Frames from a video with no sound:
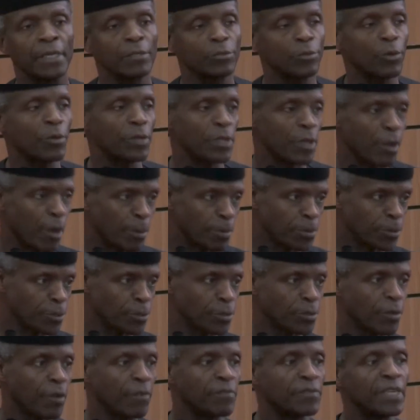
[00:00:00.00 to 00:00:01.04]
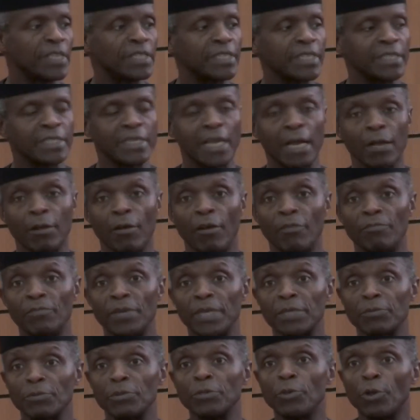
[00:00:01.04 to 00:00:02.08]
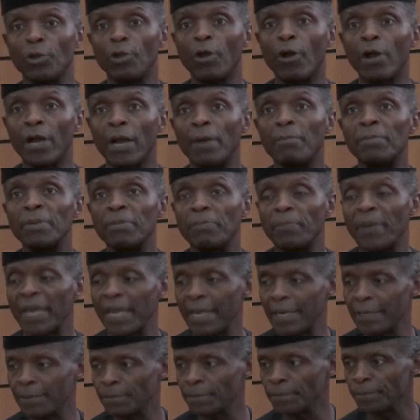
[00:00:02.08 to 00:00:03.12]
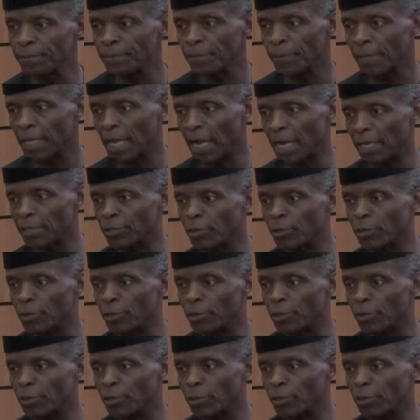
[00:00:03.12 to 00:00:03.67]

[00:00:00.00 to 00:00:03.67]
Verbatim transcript: So the upshot of this is that government will no longer be paying uh,